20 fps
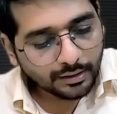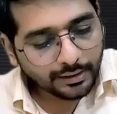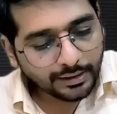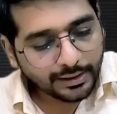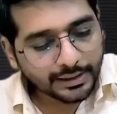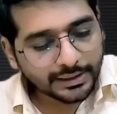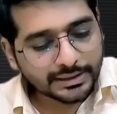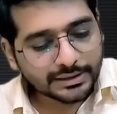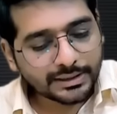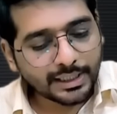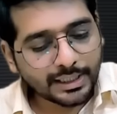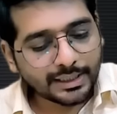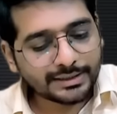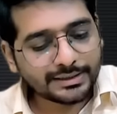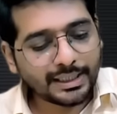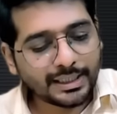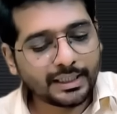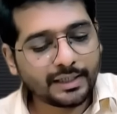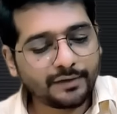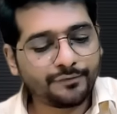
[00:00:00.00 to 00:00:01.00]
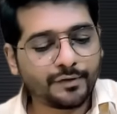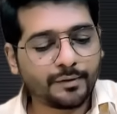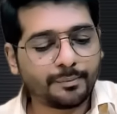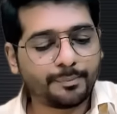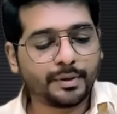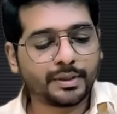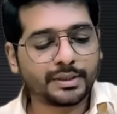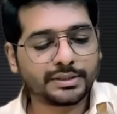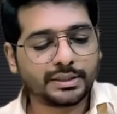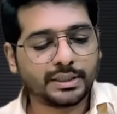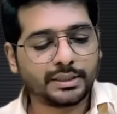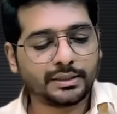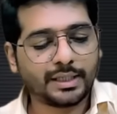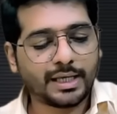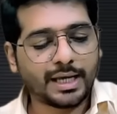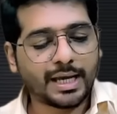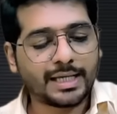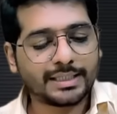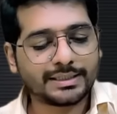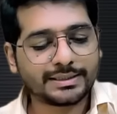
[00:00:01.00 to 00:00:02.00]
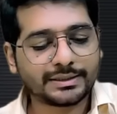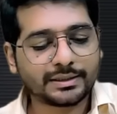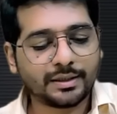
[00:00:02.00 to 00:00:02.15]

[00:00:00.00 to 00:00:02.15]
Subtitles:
it states that if a person has